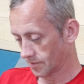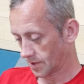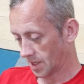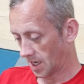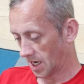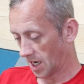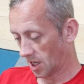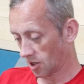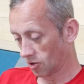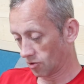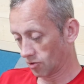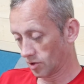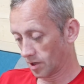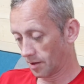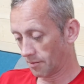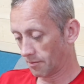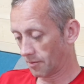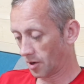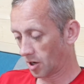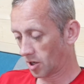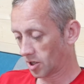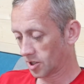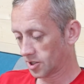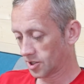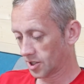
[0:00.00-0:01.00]
Alola
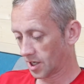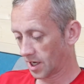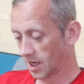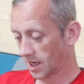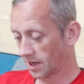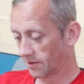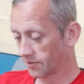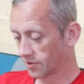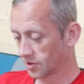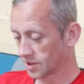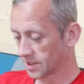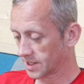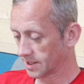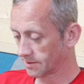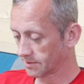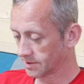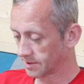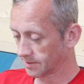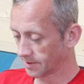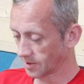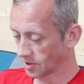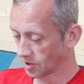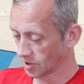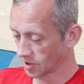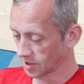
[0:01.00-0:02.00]
Muk now, everyone seems to
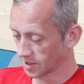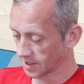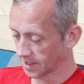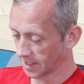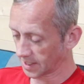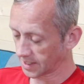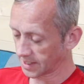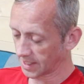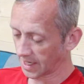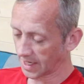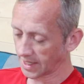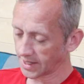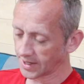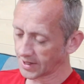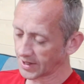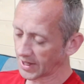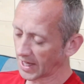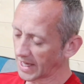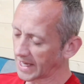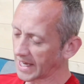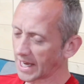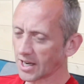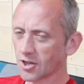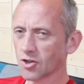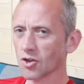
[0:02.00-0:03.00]
be using it. I
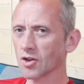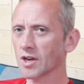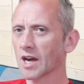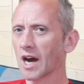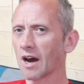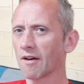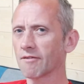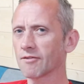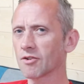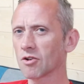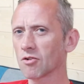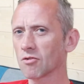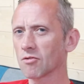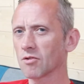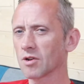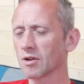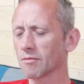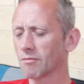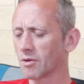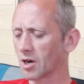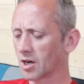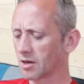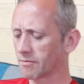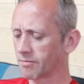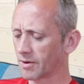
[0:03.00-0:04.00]
think I do have a Alola
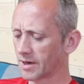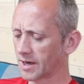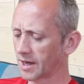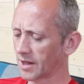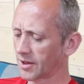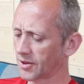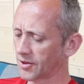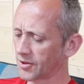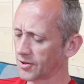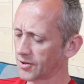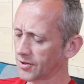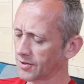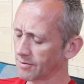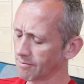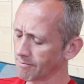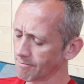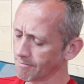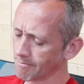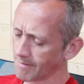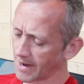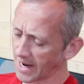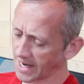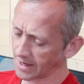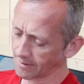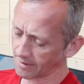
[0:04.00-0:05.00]
Muk, but I
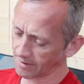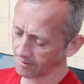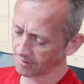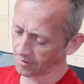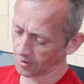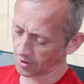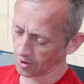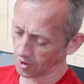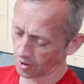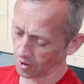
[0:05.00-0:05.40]
might have been for the